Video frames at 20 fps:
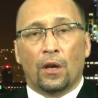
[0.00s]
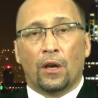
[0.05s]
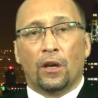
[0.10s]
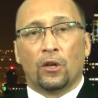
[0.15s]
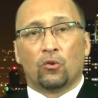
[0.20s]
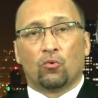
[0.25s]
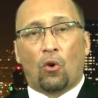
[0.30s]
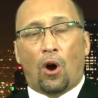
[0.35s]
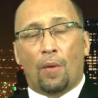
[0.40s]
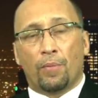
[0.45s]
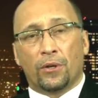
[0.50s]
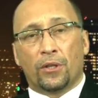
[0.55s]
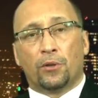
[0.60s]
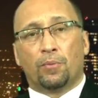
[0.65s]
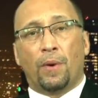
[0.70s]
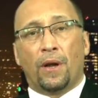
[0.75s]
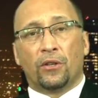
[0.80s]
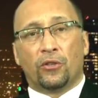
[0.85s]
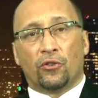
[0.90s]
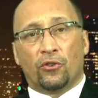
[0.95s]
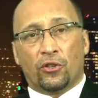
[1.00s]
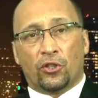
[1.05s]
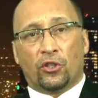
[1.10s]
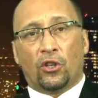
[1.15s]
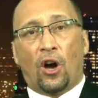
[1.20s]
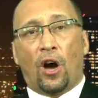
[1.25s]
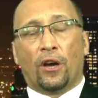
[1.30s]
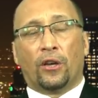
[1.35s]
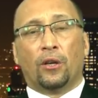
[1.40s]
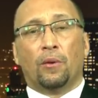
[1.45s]
As Robert Spencer has
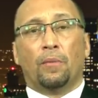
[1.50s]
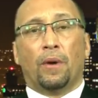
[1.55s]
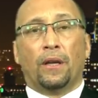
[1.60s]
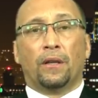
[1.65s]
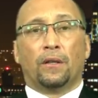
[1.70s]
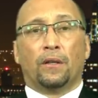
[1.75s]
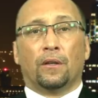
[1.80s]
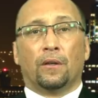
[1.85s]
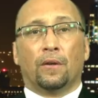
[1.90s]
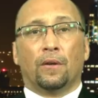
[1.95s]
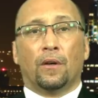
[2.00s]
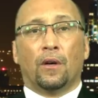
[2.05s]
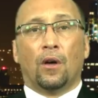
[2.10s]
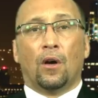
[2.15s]
documented,